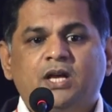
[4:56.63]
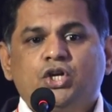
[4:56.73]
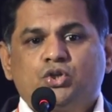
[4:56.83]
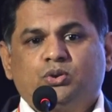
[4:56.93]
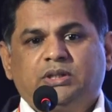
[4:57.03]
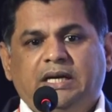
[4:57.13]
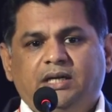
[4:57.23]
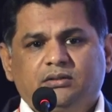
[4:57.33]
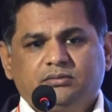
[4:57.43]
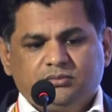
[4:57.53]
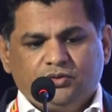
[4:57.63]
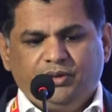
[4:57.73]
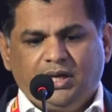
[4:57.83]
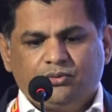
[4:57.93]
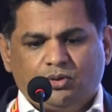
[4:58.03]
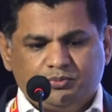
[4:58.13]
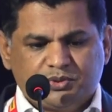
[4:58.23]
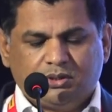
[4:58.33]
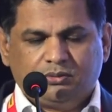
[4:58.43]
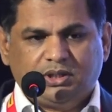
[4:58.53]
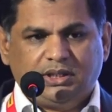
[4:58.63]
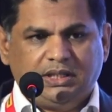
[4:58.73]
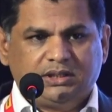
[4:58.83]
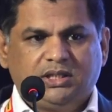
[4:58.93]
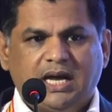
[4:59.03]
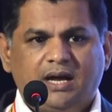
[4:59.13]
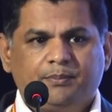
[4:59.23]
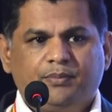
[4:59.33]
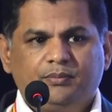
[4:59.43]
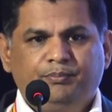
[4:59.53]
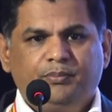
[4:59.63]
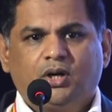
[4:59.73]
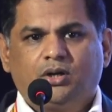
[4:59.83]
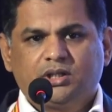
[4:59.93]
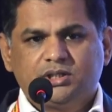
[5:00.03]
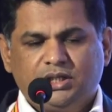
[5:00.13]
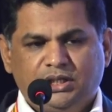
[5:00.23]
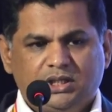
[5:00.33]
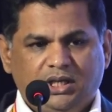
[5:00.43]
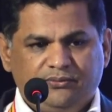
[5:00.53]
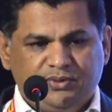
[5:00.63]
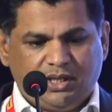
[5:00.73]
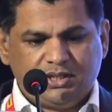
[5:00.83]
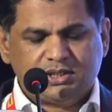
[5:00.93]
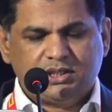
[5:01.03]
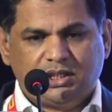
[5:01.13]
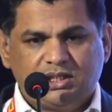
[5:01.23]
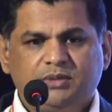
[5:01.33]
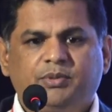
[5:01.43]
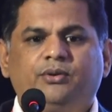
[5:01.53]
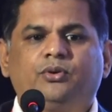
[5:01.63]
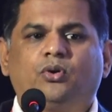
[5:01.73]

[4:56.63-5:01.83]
So that we have observed that the gap or the synergy, if there is a synergy between